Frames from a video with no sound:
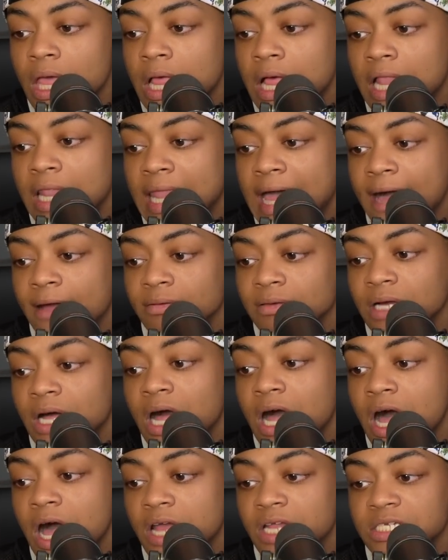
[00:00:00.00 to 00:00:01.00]
allowed
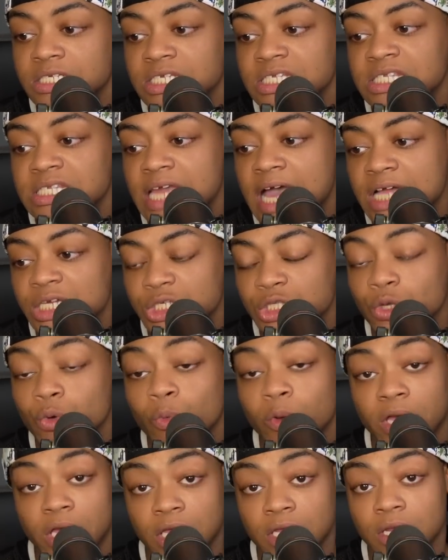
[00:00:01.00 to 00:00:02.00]
Kahanna to snatch the
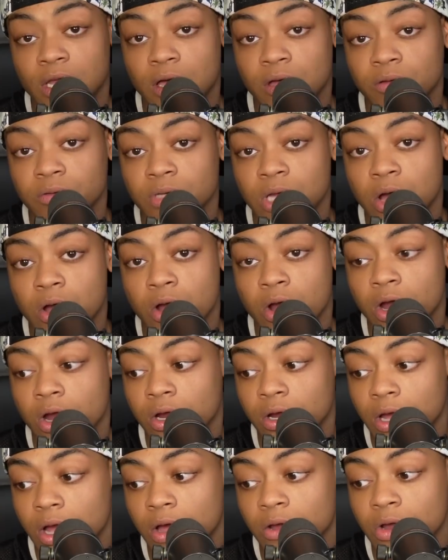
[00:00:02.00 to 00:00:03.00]
win on
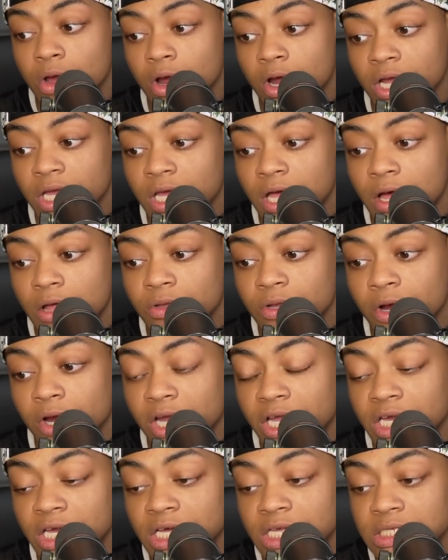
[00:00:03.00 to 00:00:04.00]
our on our on our
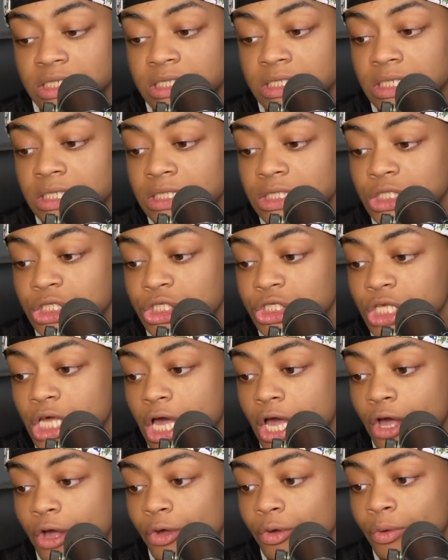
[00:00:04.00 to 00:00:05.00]
end.
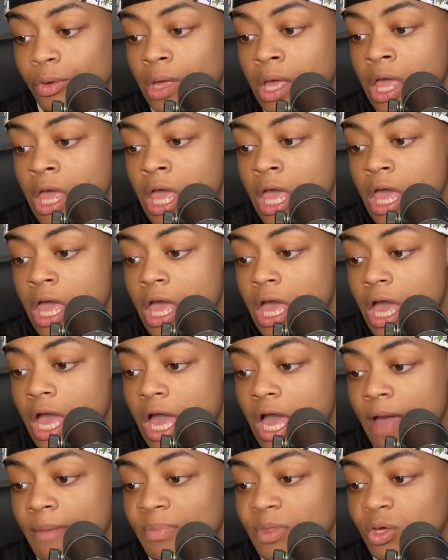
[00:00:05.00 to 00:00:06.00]
So,
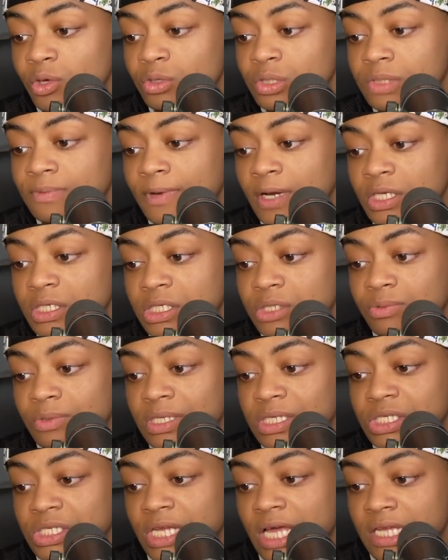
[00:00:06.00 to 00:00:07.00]
um, whose verses
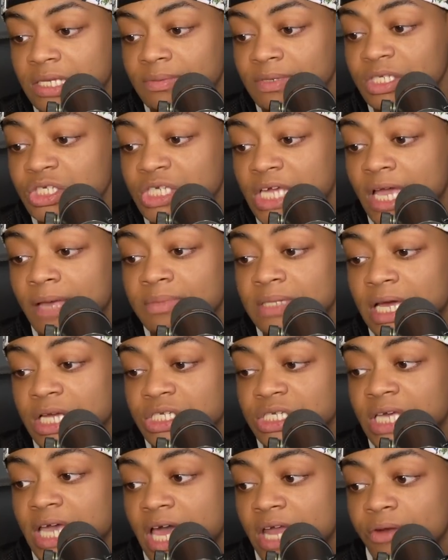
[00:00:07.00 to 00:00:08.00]
really stood out to me? Jaymes
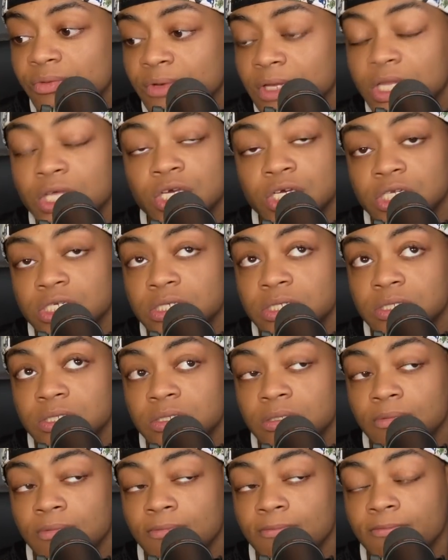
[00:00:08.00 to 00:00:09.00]
actually had a really good
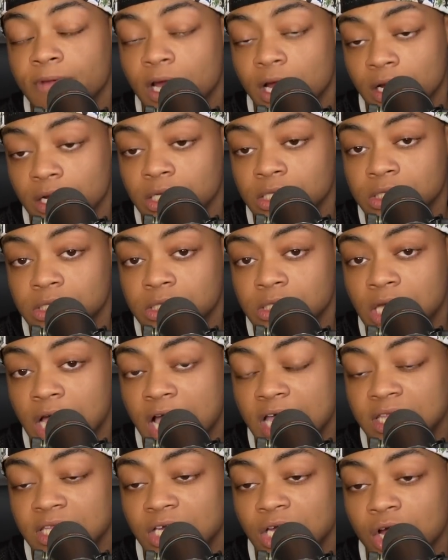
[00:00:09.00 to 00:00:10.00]
verse.
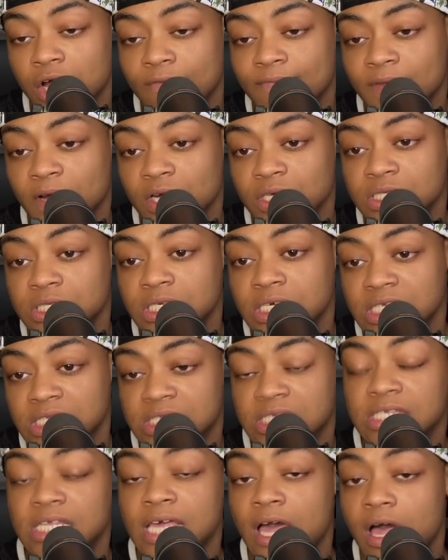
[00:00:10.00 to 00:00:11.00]
I think her verse
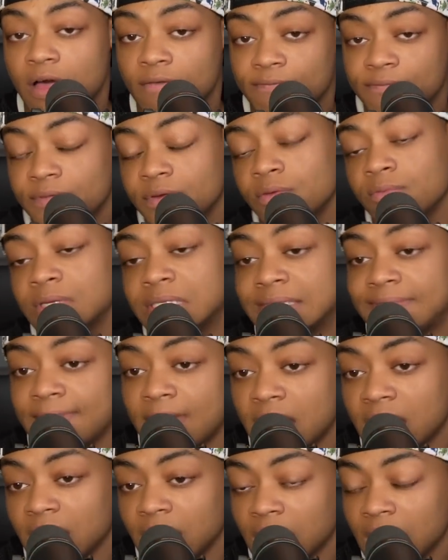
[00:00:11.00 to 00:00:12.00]
itself was
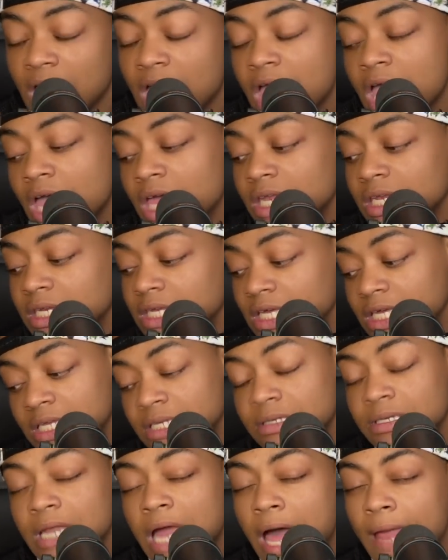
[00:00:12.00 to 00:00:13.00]
funny.
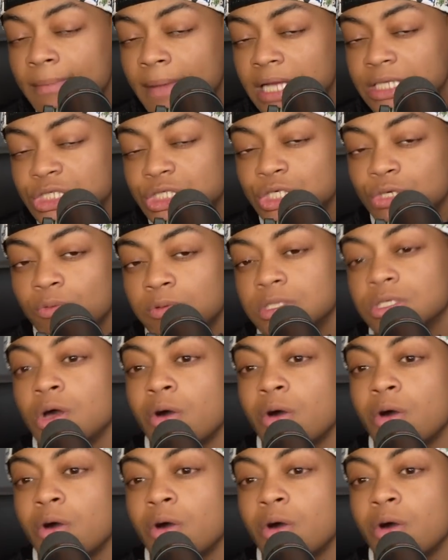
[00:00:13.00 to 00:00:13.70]
Did not much was